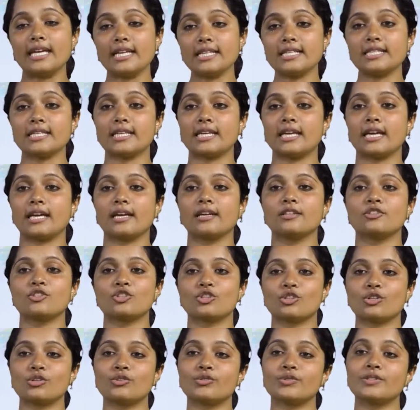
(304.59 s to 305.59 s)

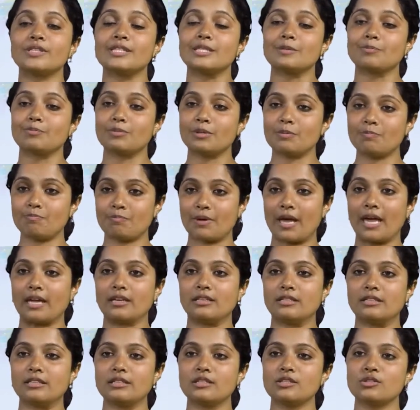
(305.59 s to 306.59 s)
indicate children's
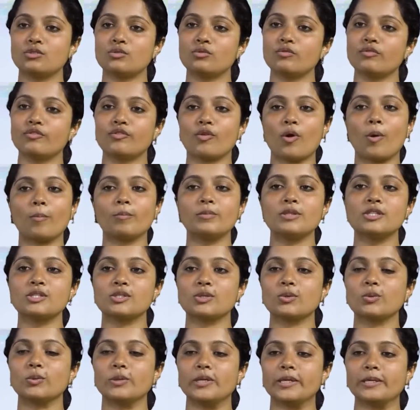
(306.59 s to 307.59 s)
preparedness to formal
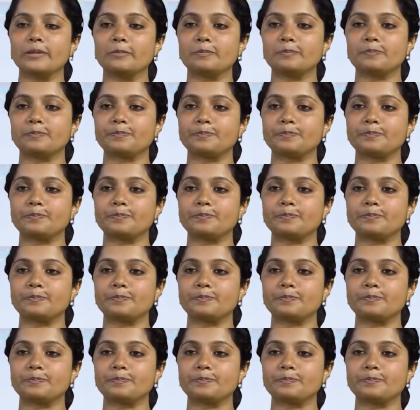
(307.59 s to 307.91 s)
schooling.